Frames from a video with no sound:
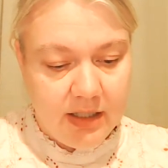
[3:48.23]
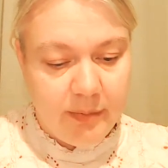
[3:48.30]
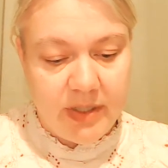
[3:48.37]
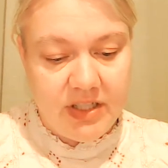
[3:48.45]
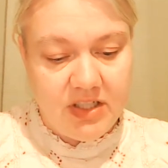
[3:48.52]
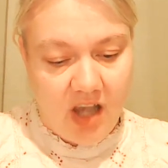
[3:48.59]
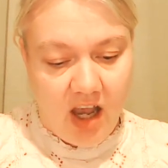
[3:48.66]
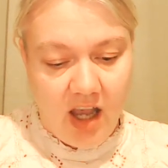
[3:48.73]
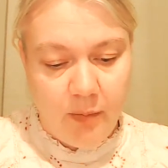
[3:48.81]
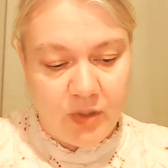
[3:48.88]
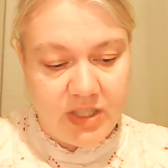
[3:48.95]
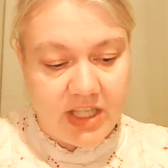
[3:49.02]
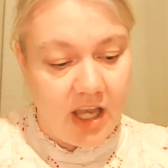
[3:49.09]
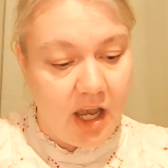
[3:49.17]
but time
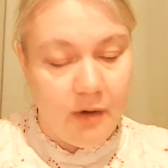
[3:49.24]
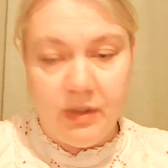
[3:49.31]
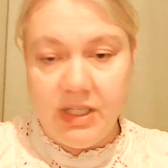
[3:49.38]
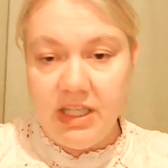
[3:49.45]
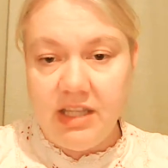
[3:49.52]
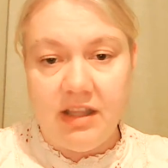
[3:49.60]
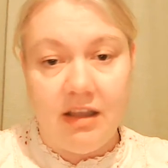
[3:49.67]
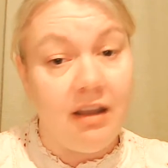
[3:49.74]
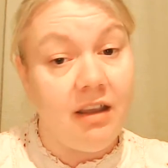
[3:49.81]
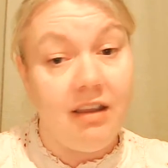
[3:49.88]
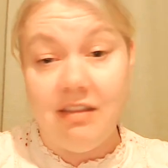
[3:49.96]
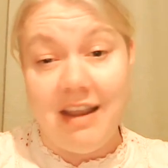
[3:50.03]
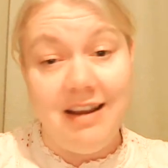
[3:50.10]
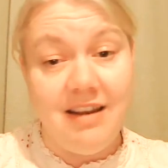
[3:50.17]
was the only
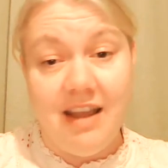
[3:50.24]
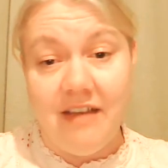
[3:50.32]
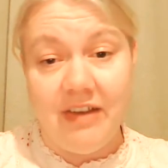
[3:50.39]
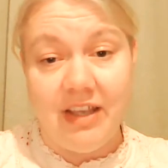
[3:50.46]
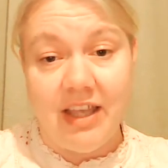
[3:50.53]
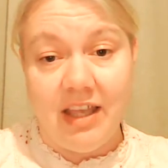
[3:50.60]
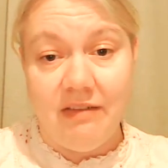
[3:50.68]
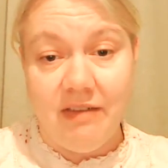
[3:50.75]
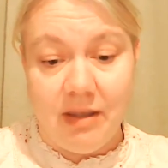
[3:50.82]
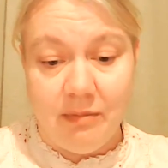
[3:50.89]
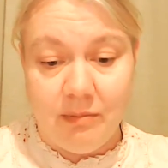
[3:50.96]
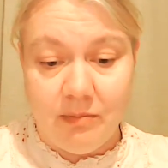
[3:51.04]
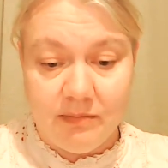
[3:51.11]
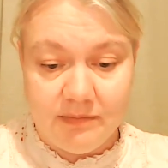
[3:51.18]
thing they never gave
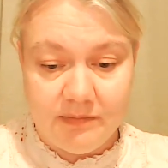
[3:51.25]
him.